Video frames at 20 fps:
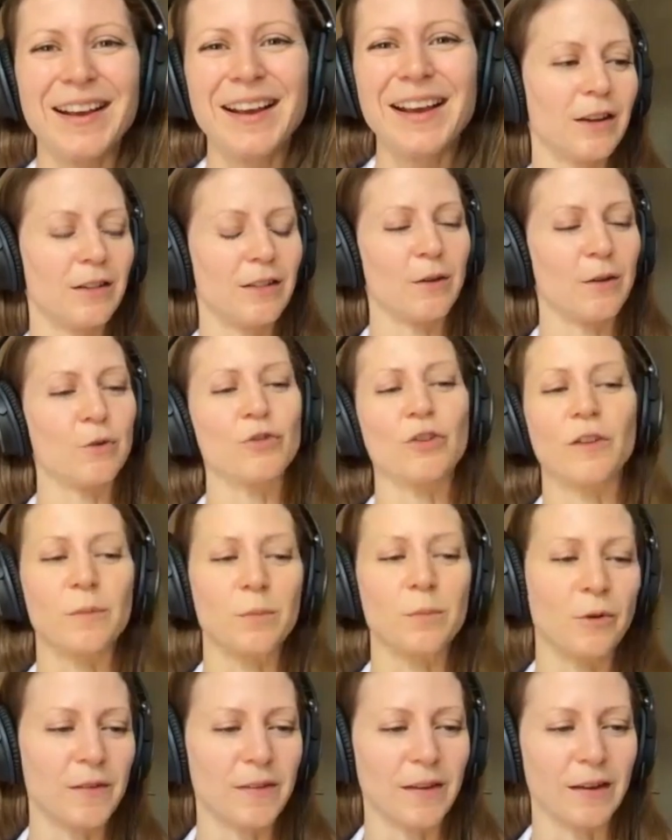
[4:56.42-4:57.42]
They were
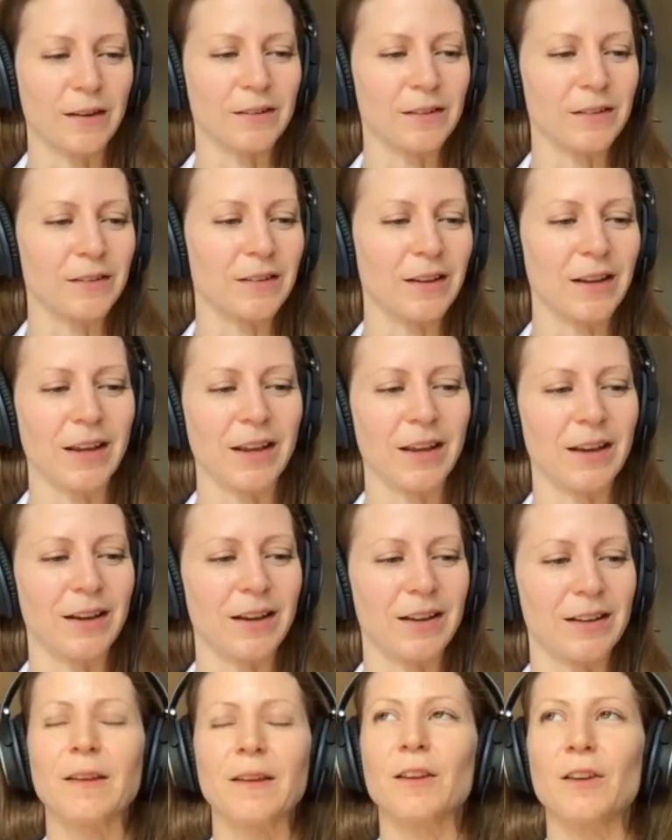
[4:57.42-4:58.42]
just more settled,
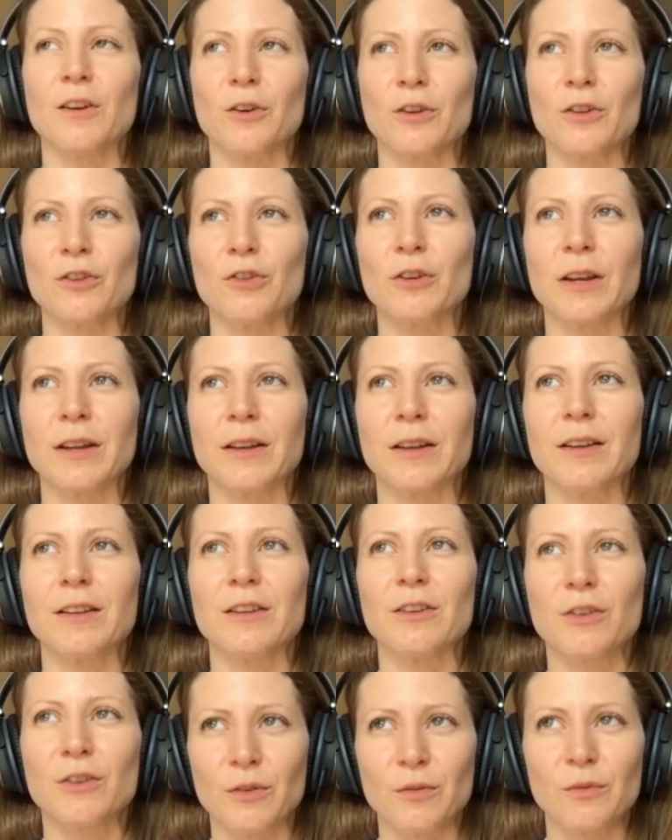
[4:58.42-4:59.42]
and you
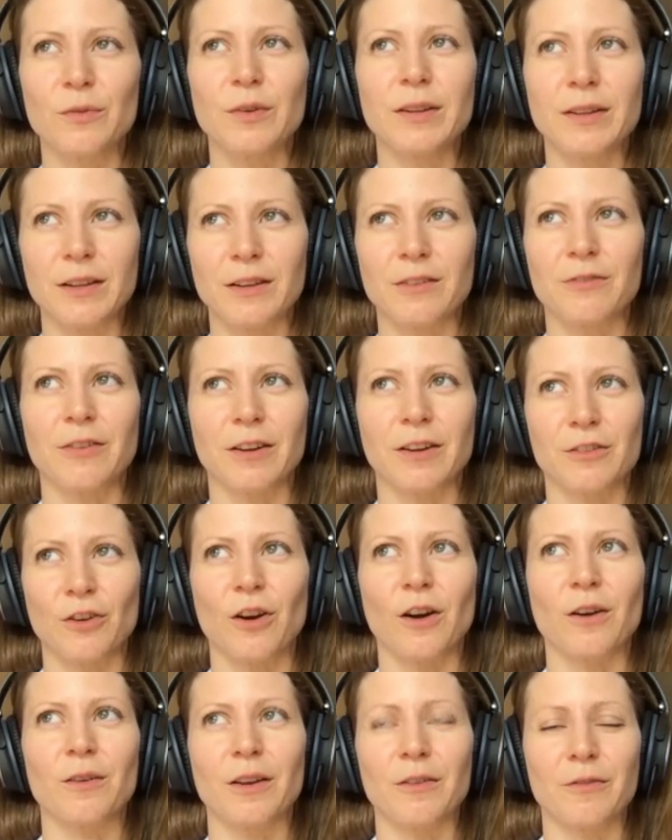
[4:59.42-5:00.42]
can really affect
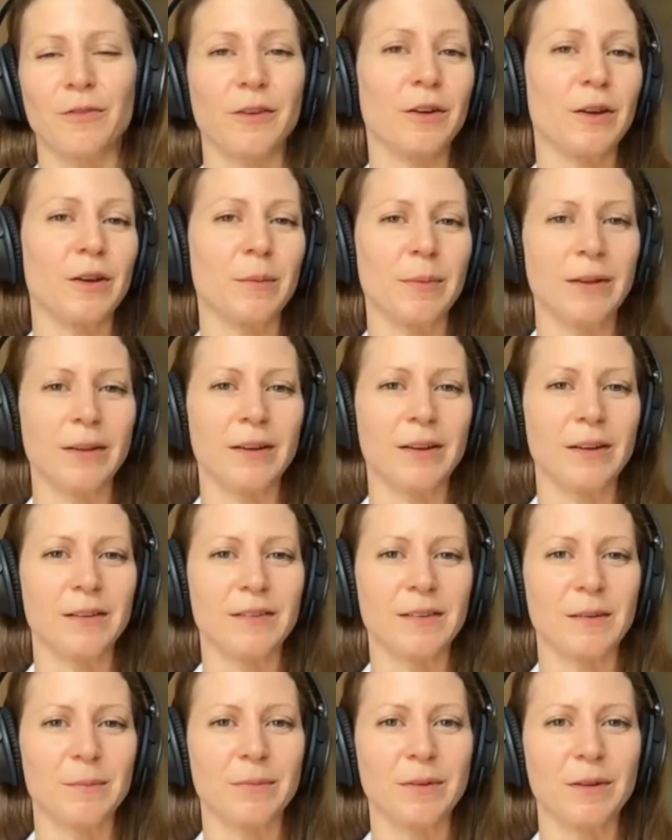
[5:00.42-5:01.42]
your heart rate variability
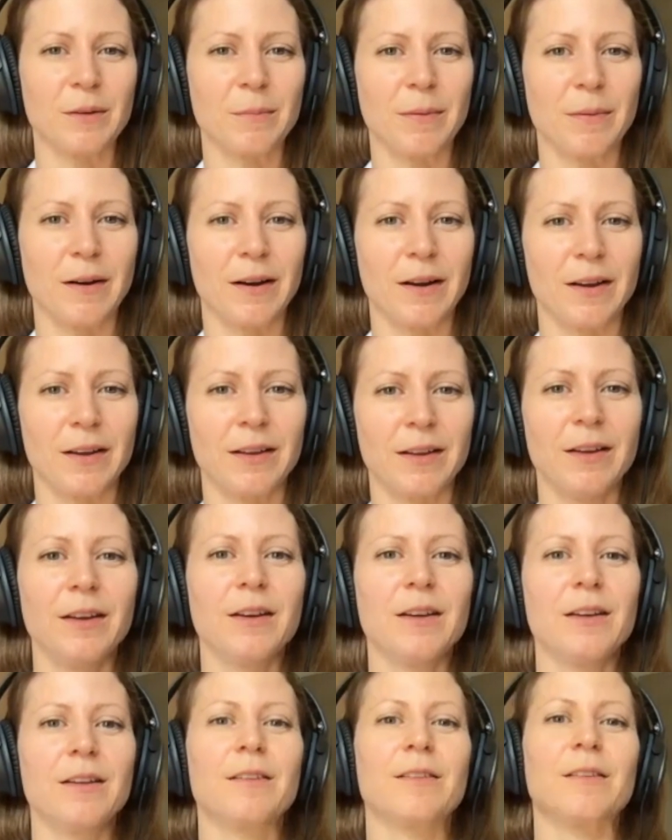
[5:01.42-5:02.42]
simply by
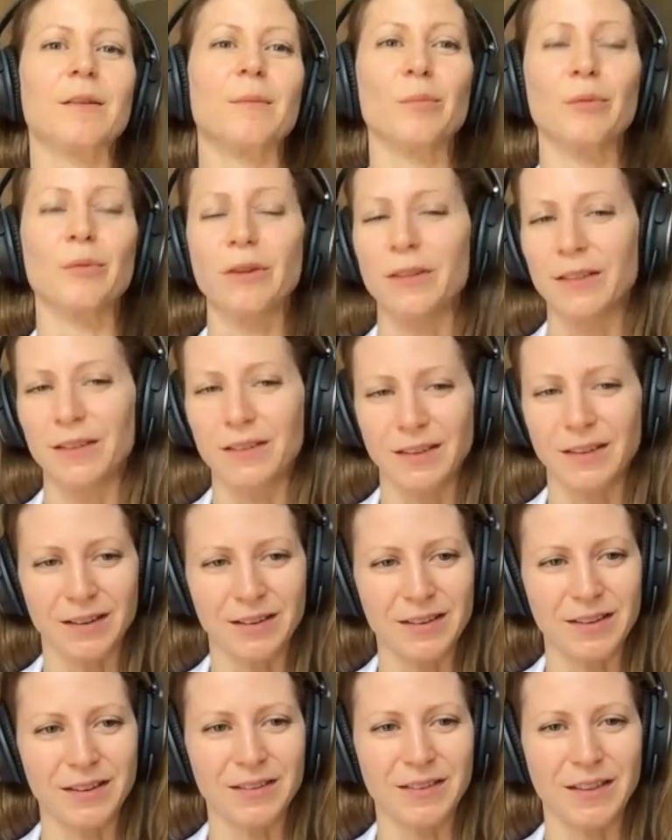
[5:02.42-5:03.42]
some breathing
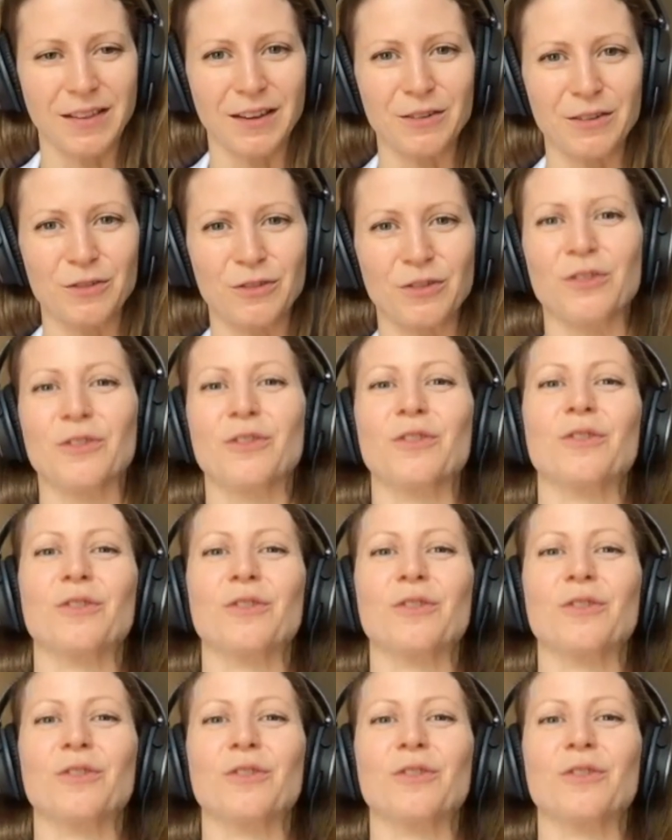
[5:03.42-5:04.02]
techniques that you do,